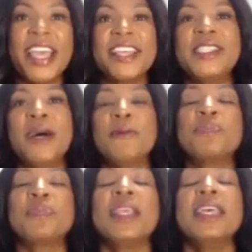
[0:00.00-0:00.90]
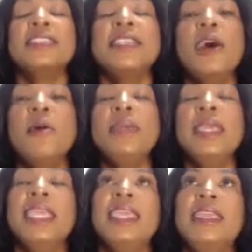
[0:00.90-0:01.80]
Okay, so tell
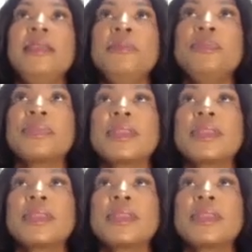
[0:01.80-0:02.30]
me